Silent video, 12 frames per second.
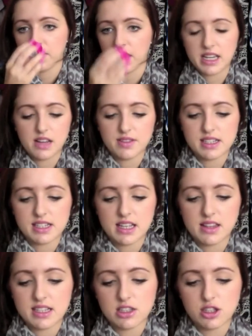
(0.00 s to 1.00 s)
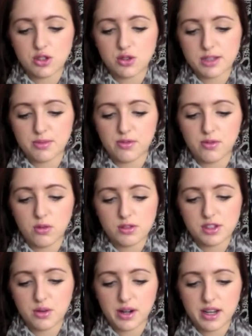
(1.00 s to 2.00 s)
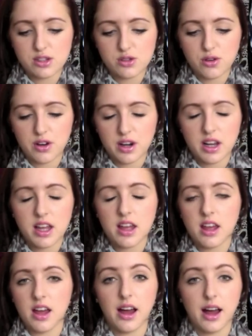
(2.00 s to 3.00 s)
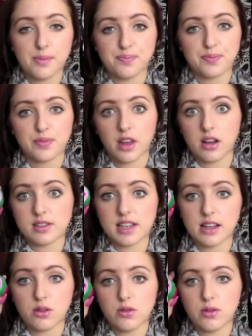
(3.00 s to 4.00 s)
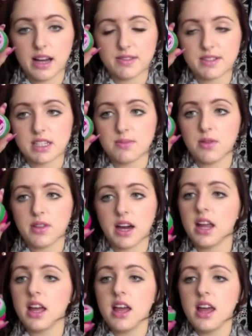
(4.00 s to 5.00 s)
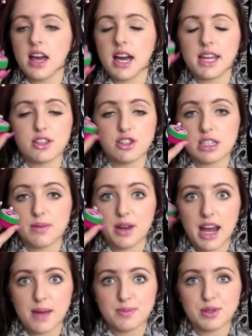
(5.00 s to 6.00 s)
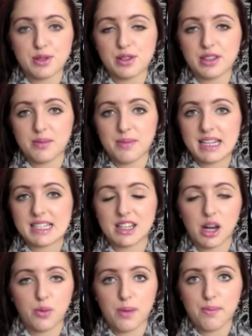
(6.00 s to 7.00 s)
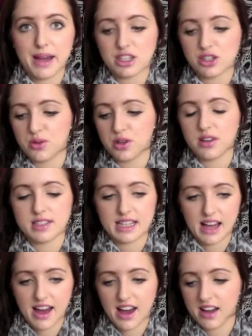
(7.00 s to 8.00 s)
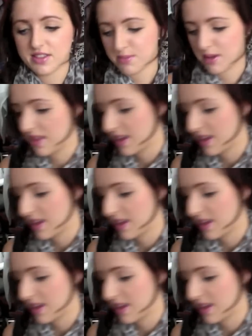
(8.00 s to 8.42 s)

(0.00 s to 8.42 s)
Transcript: I'd never seen this in stores before, so when I saw it, I was like, oh, I have to smell that. And it just smelled absolutely amazing. And I went back to it and I was like, I have to buy